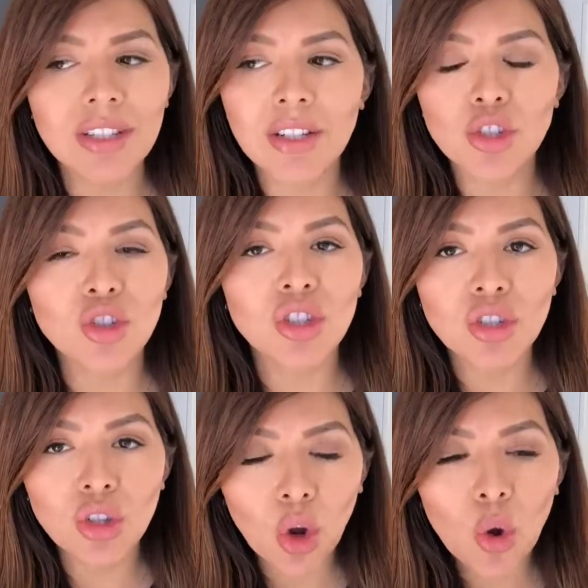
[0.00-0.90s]
there's
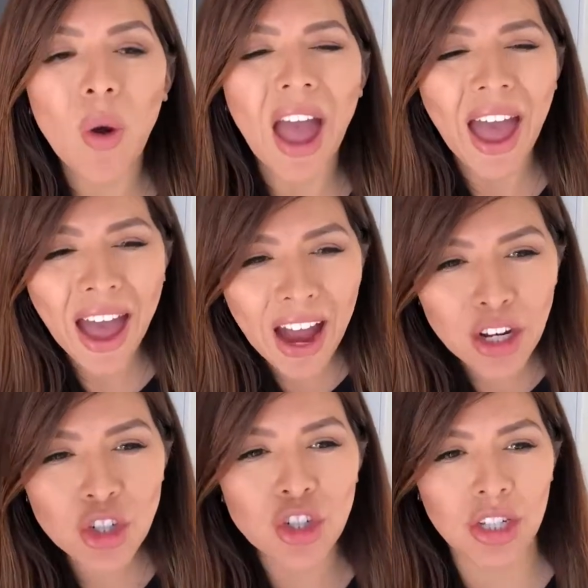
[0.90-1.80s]
no
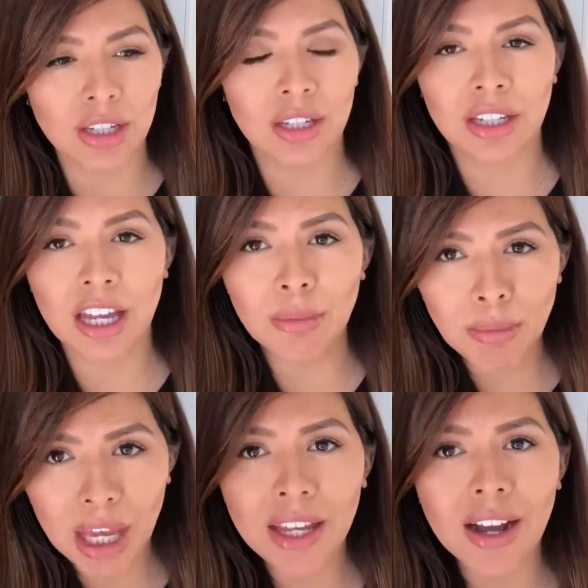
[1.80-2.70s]
action can
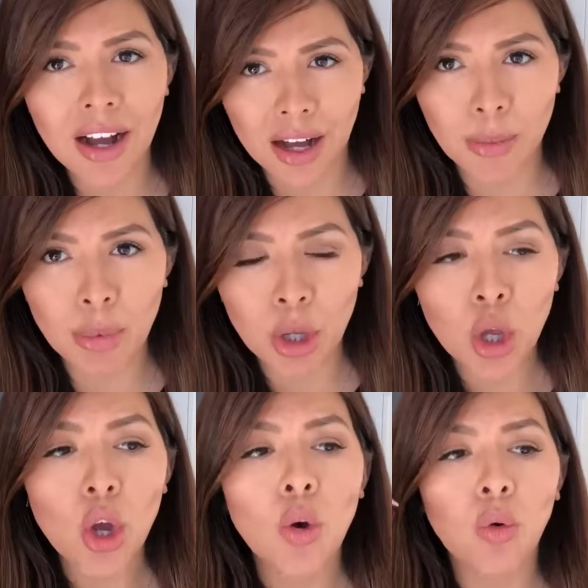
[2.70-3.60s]
make up
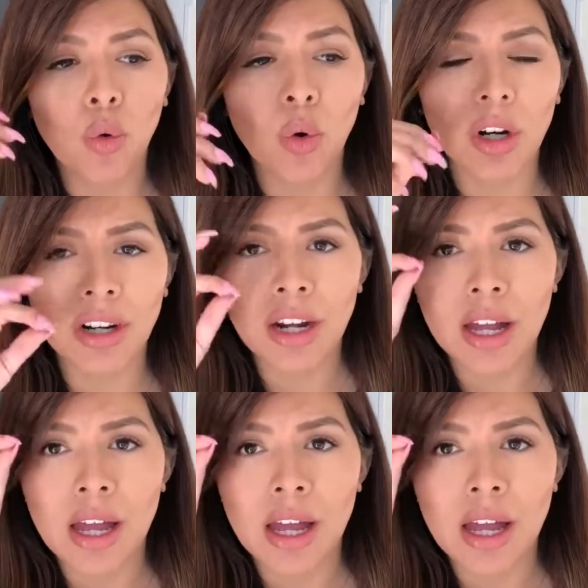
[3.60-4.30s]
for